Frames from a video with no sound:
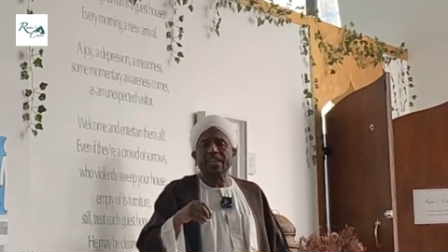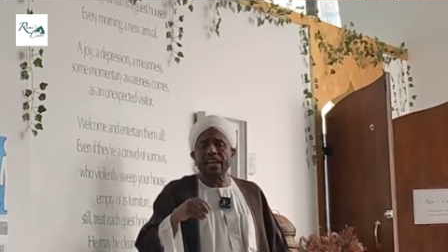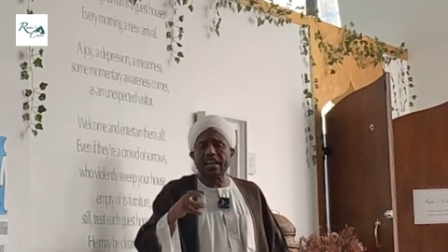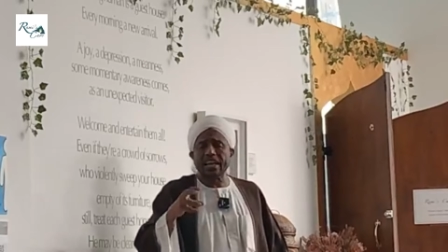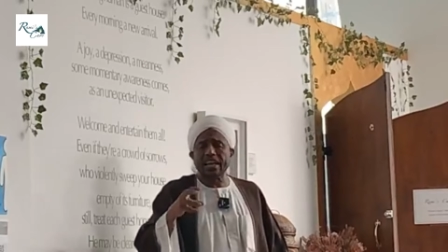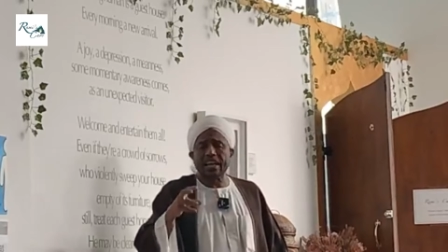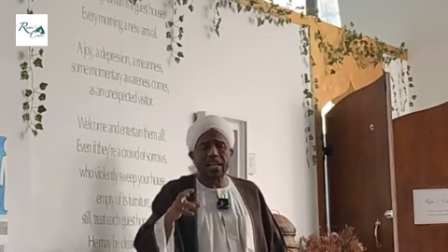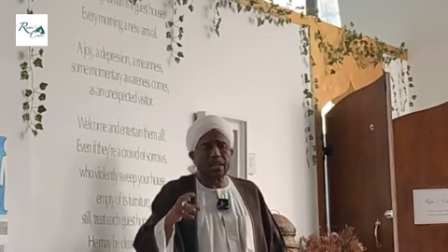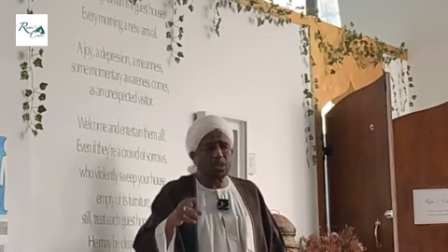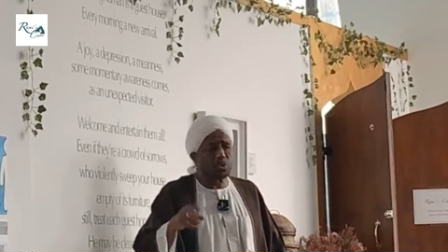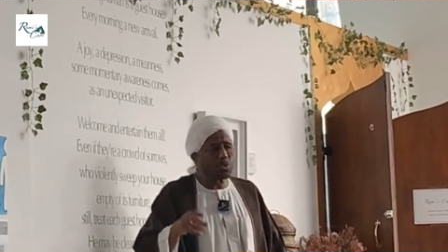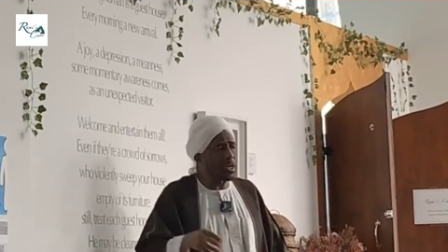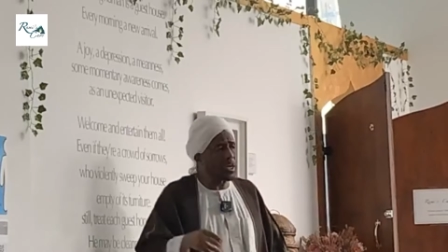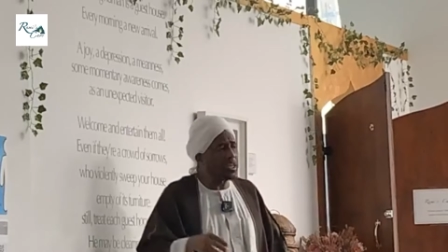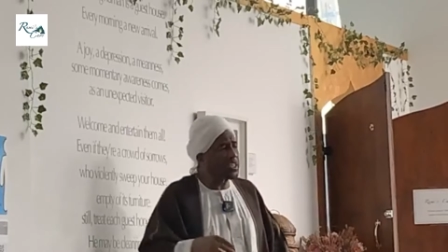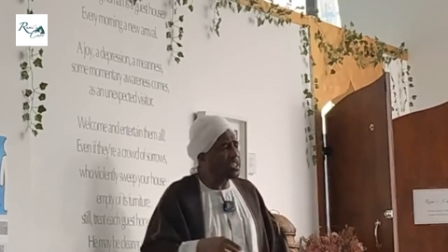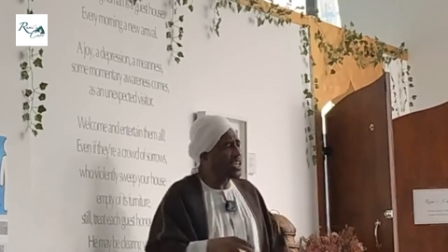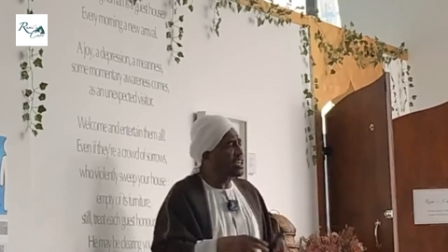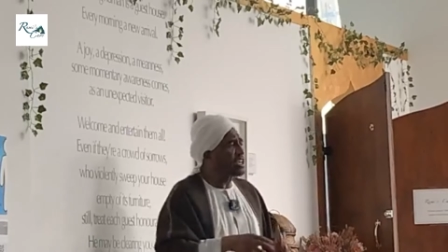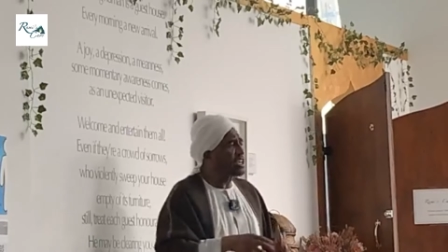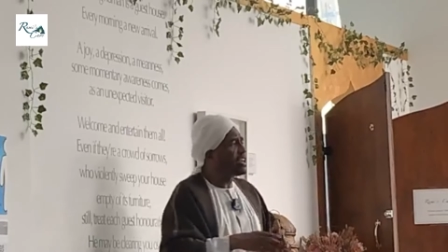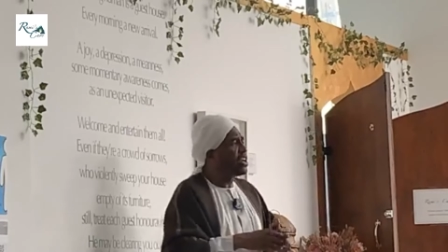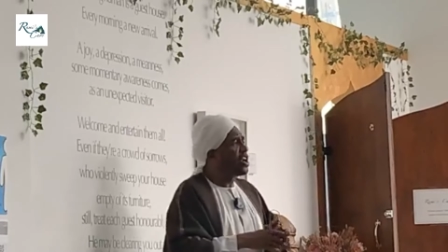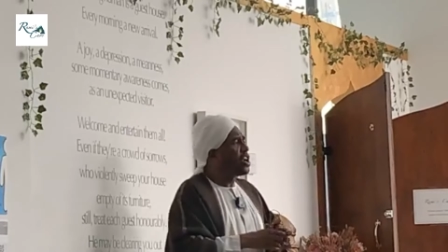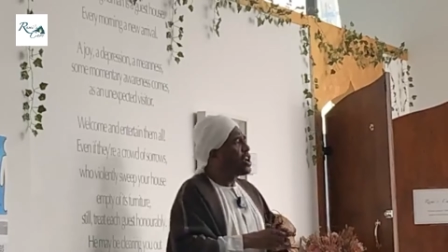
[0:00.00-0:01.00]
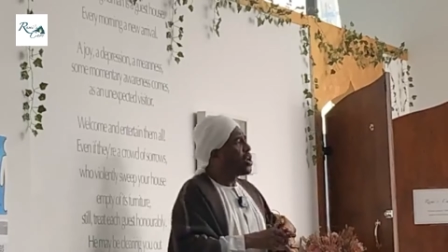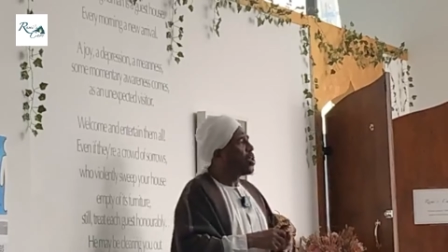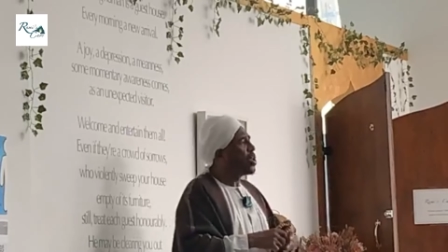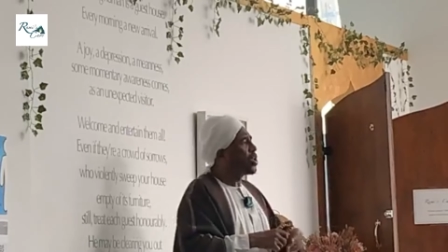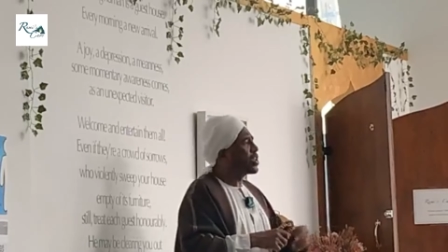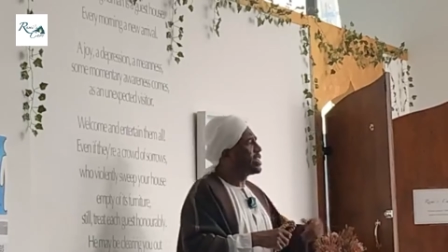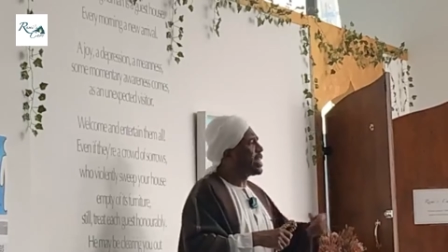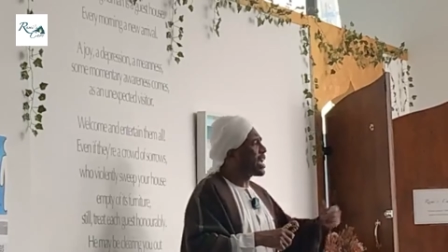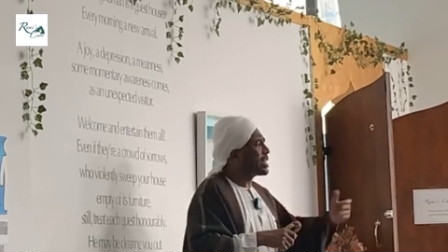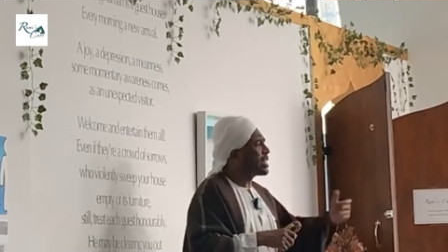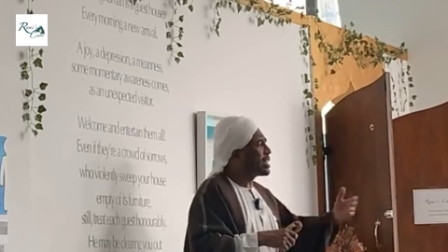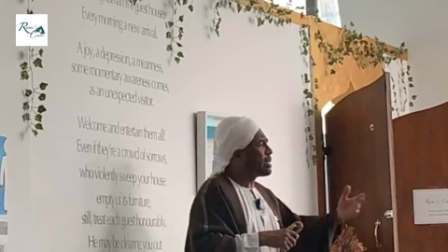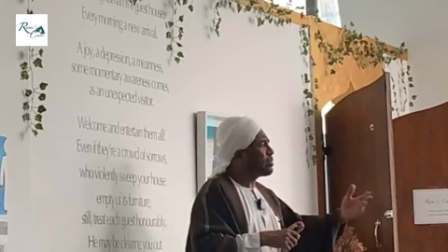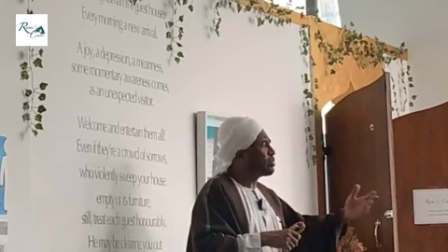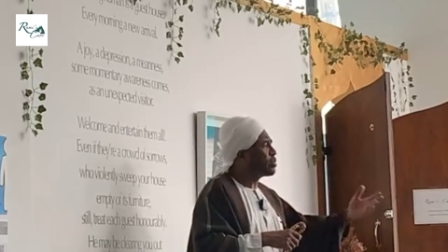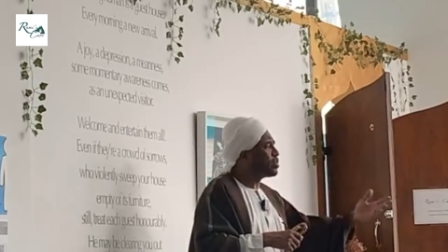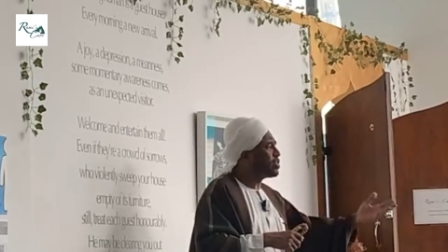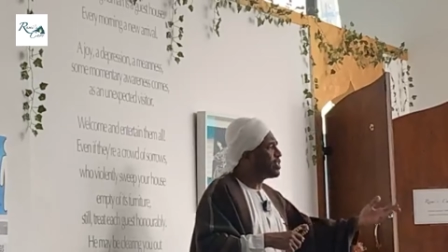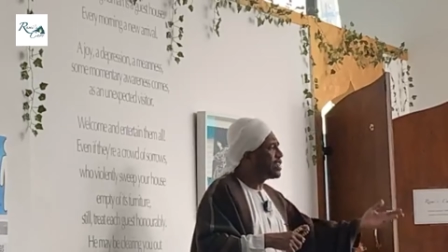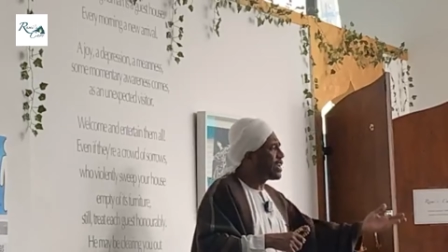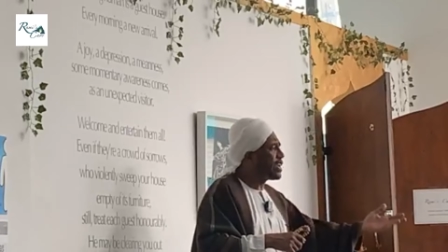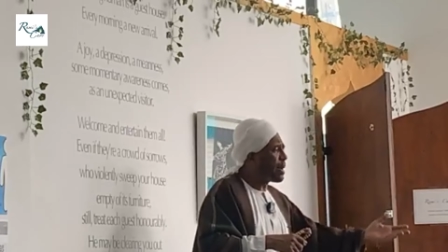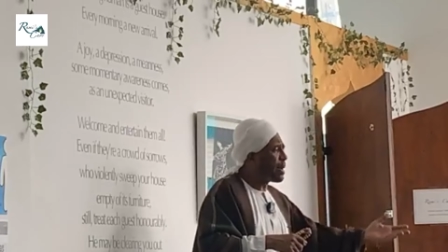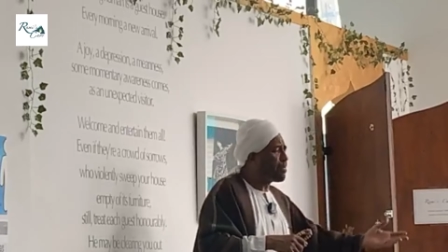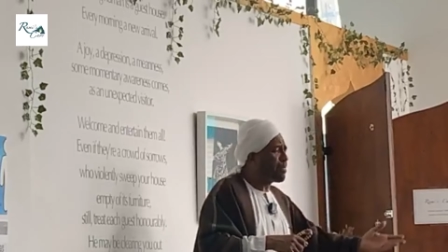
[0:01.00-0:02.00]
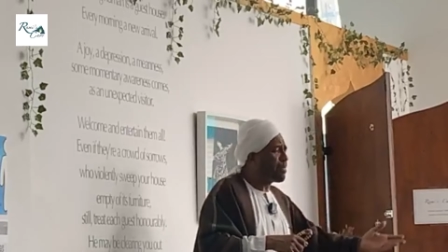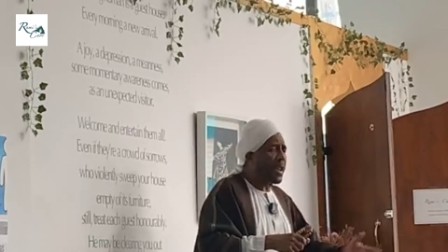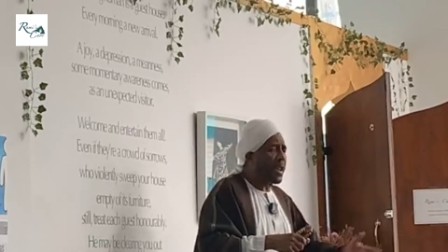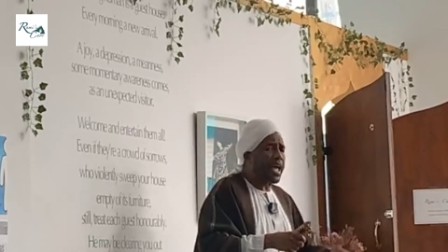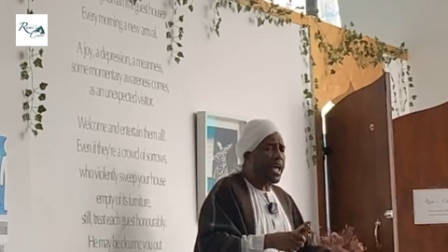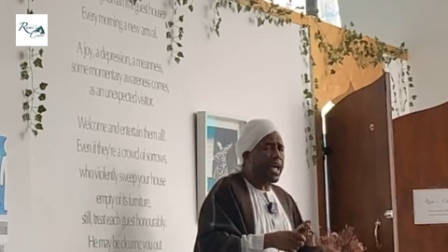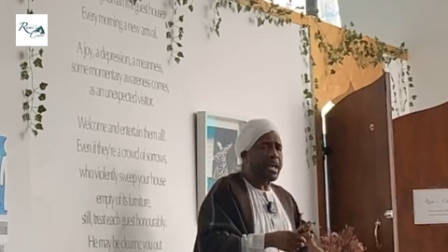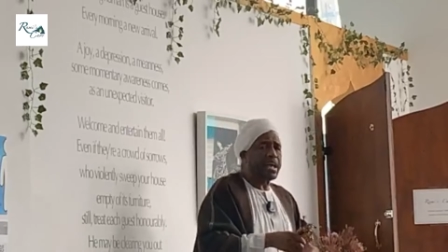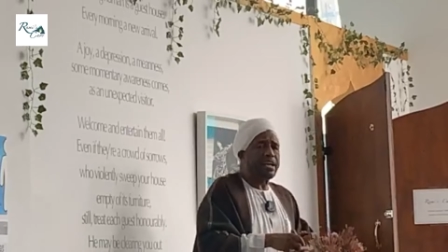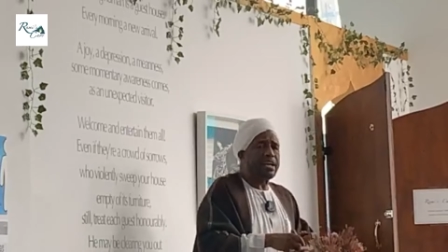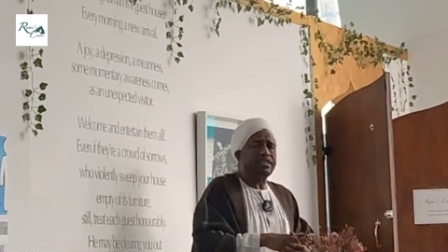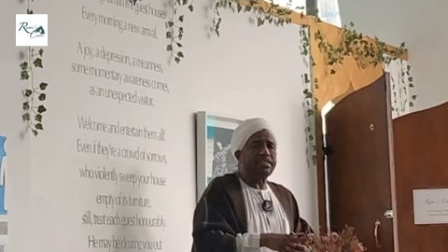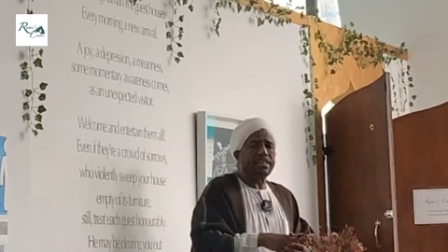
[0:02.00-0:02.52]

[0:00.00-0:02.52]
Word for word: their graduation or take them to see a play